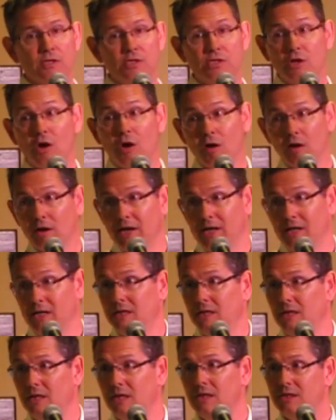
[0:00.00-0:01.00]

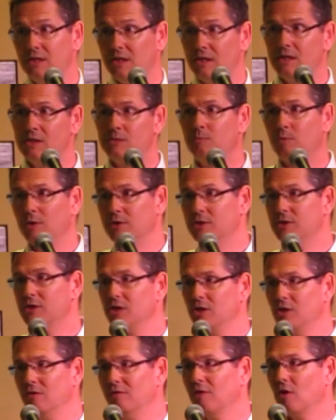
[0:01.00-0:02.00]
sorry to this
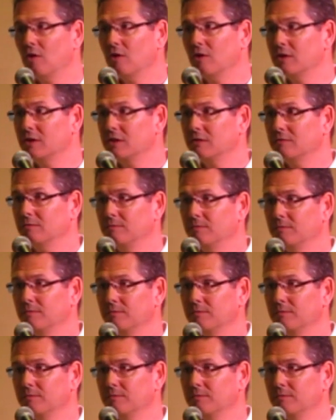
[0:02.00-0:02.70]
person you've hurt."